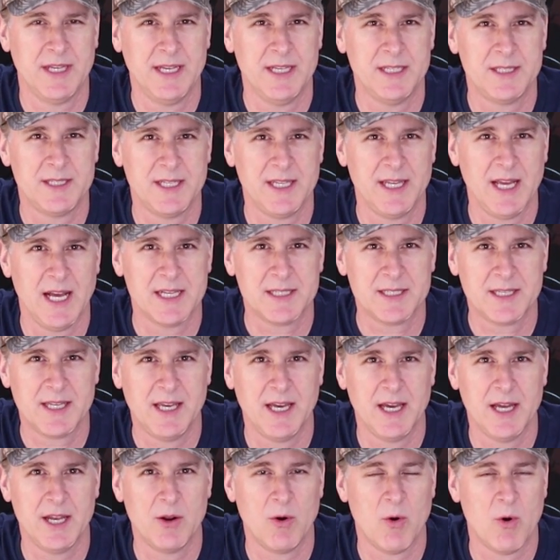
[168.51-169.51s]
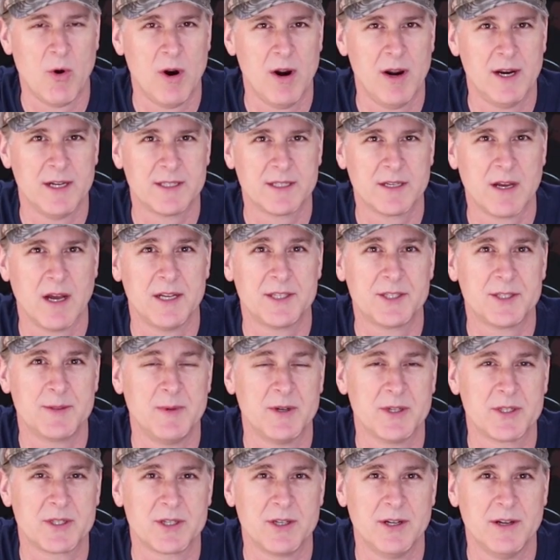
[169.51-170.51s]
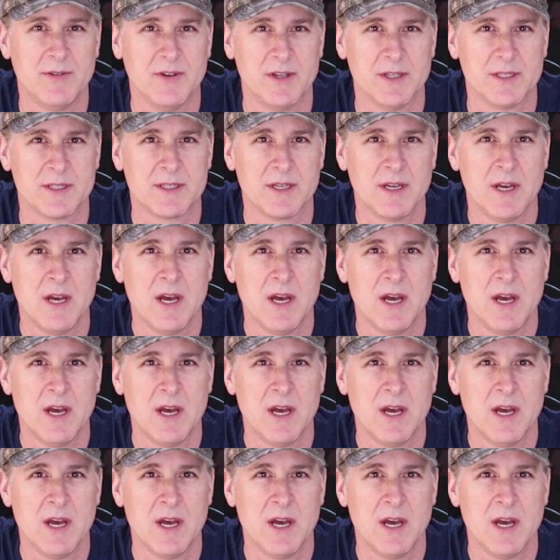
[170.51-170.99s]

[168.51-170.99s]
ECS kit or its customer service.